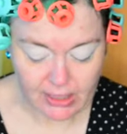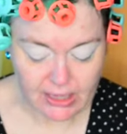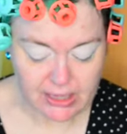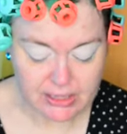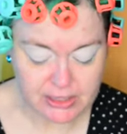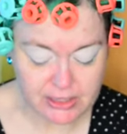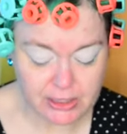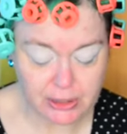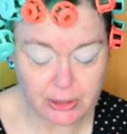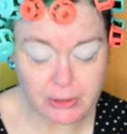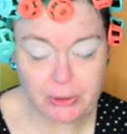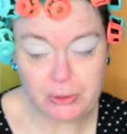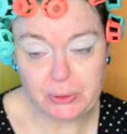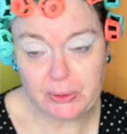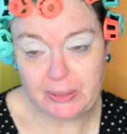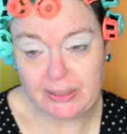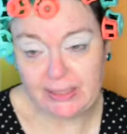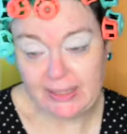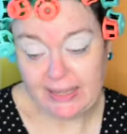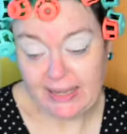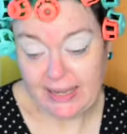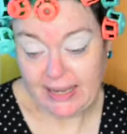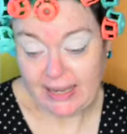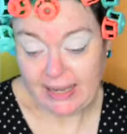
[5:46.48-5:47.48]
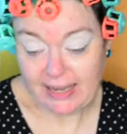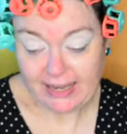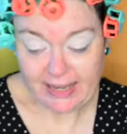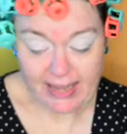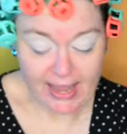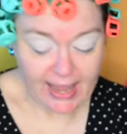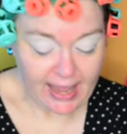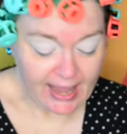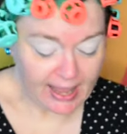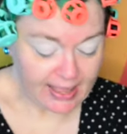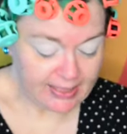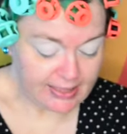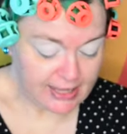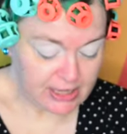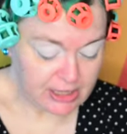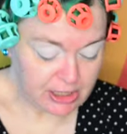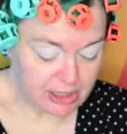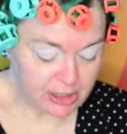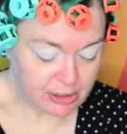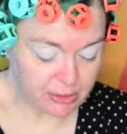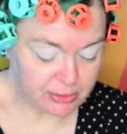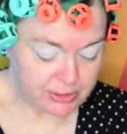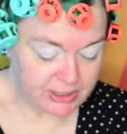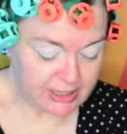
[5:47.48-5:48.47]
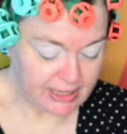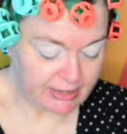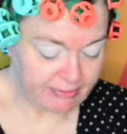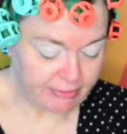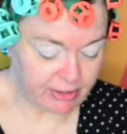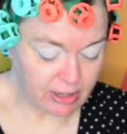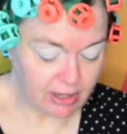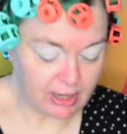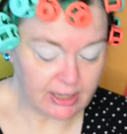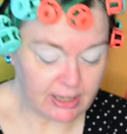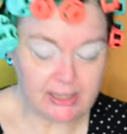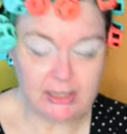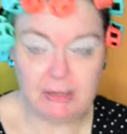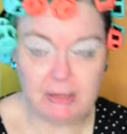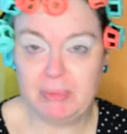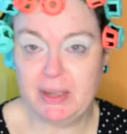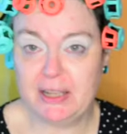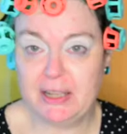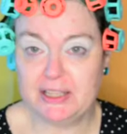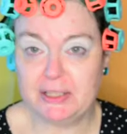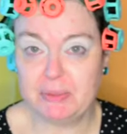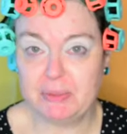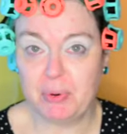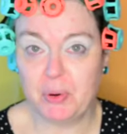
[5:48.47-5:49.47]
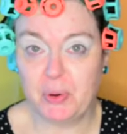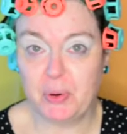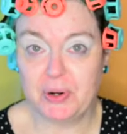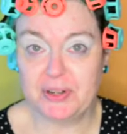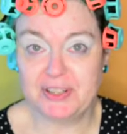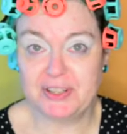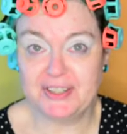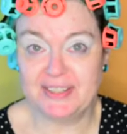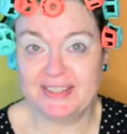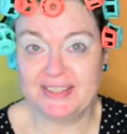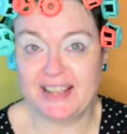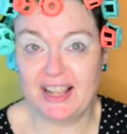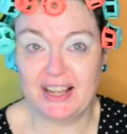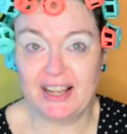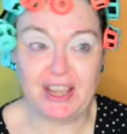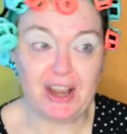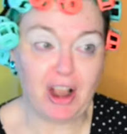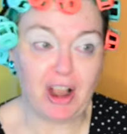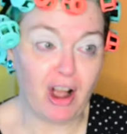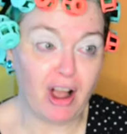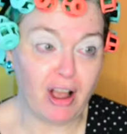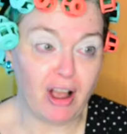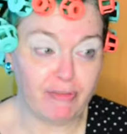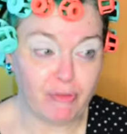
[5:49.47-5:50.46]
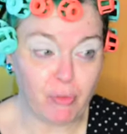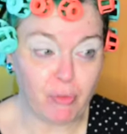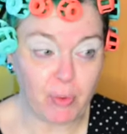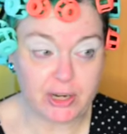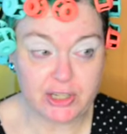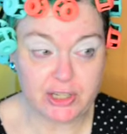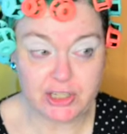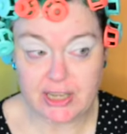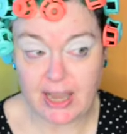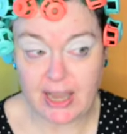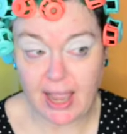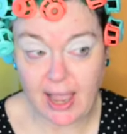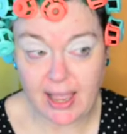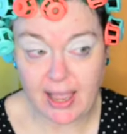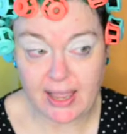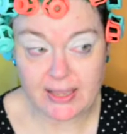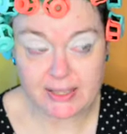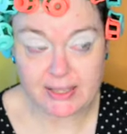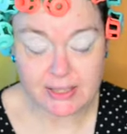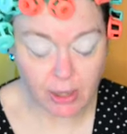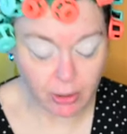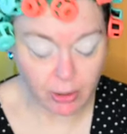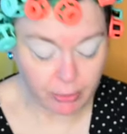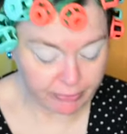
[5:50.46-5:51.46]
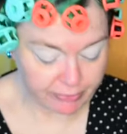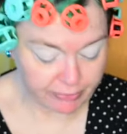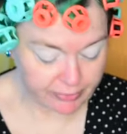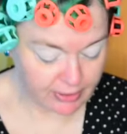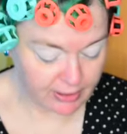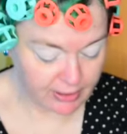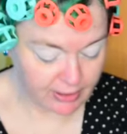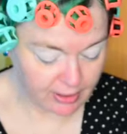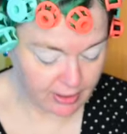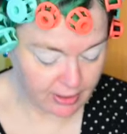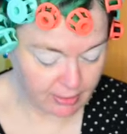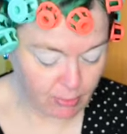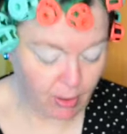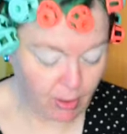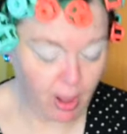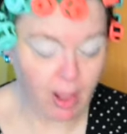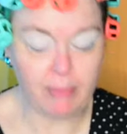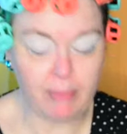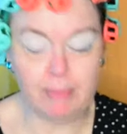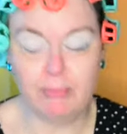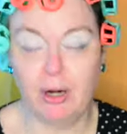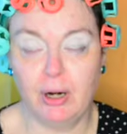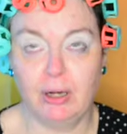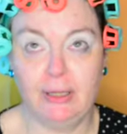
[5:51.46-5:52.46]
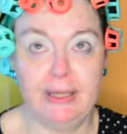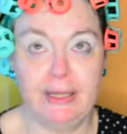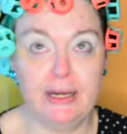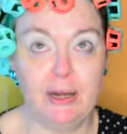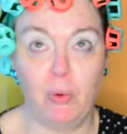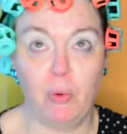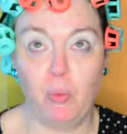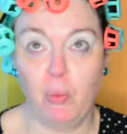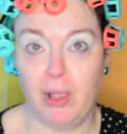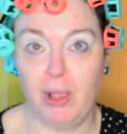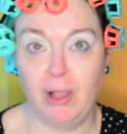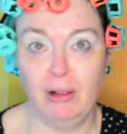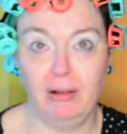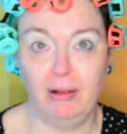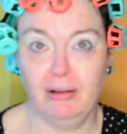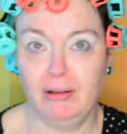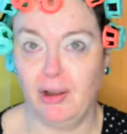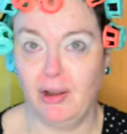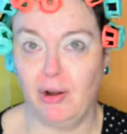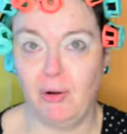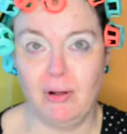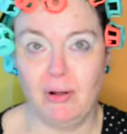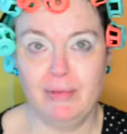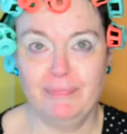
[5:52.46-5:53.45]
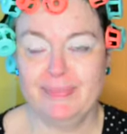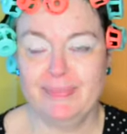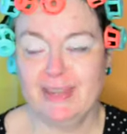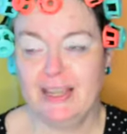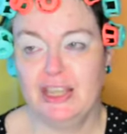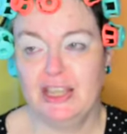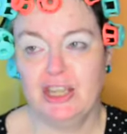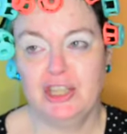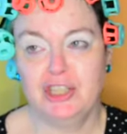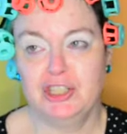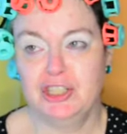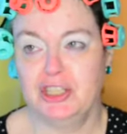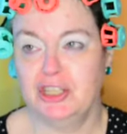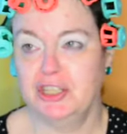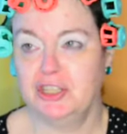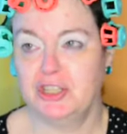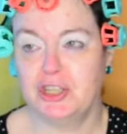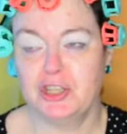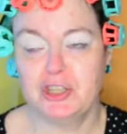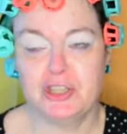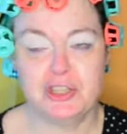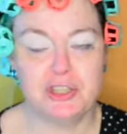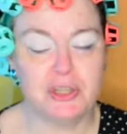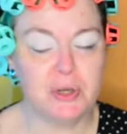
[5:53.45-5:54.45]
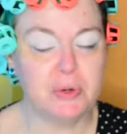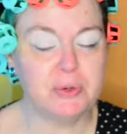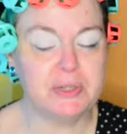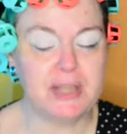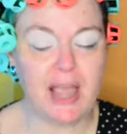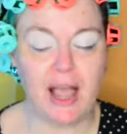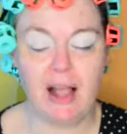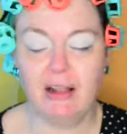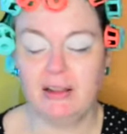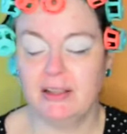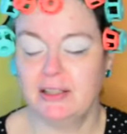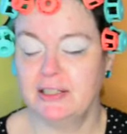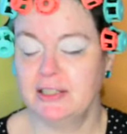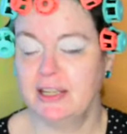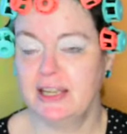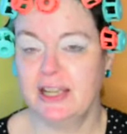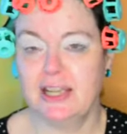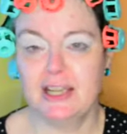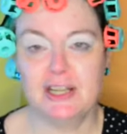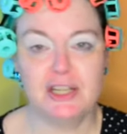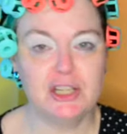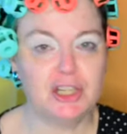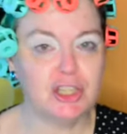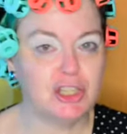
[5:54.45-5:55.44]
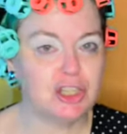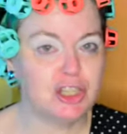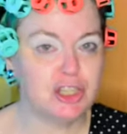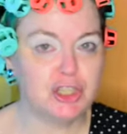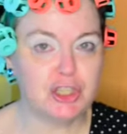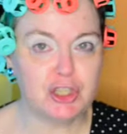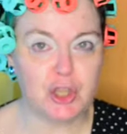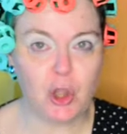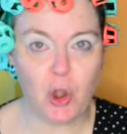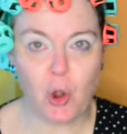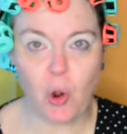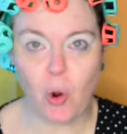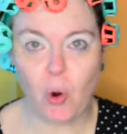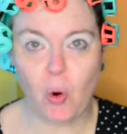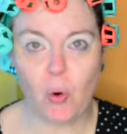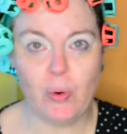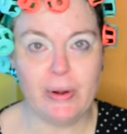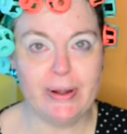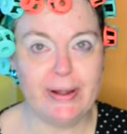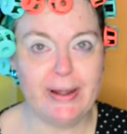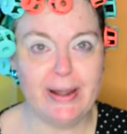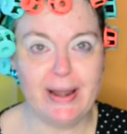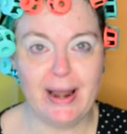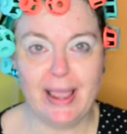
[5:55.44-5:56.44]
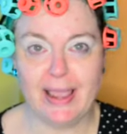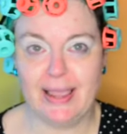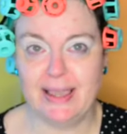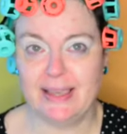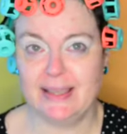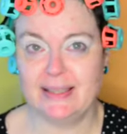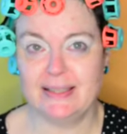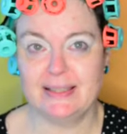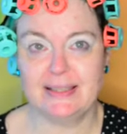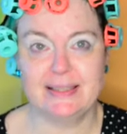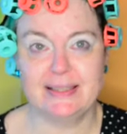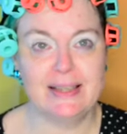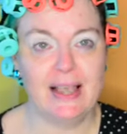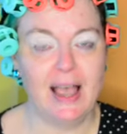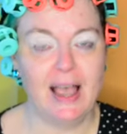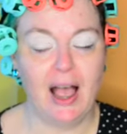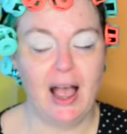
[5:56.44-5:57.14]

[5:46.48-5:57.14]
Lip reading: So yeah, and then, you know, to give her a little bit support in selling off what she has, hopefully, well, Marlena will go. She's so talented, so nice.